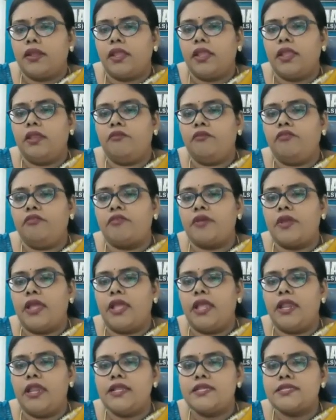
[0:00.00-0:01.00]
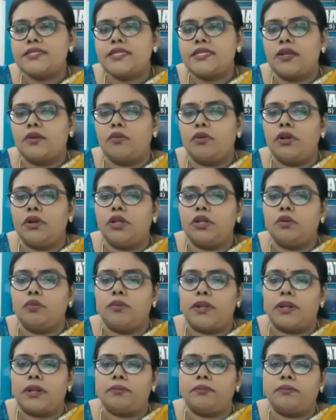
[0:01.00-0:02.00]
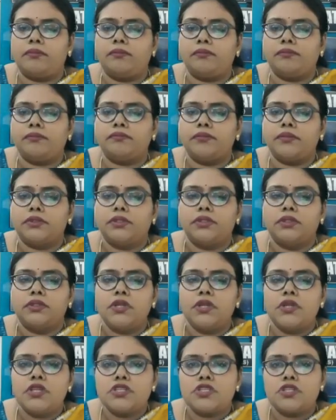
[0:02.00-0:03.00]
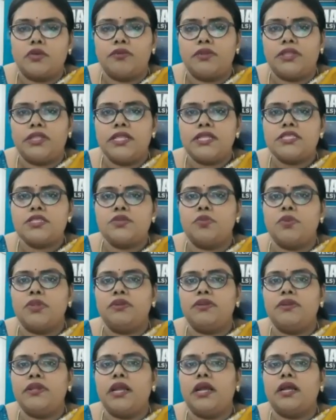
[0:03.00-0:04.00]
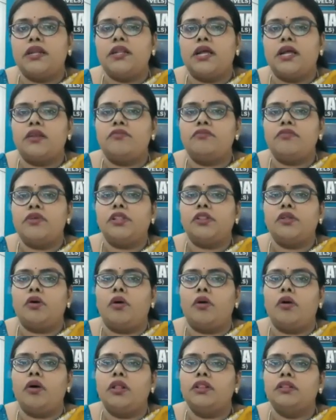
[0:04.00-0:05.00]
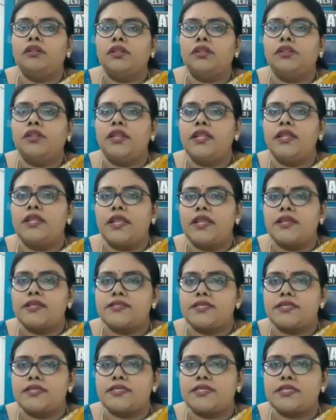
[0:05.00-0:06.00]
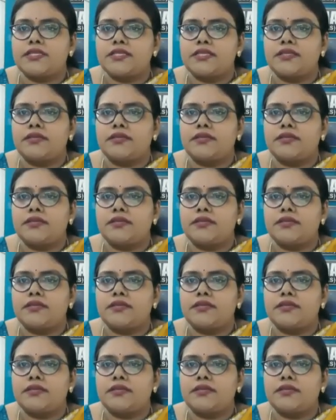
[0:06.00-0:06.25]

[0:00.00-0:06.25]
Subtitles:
if L is equal to 1. So with this, we are done with all the 3 cases.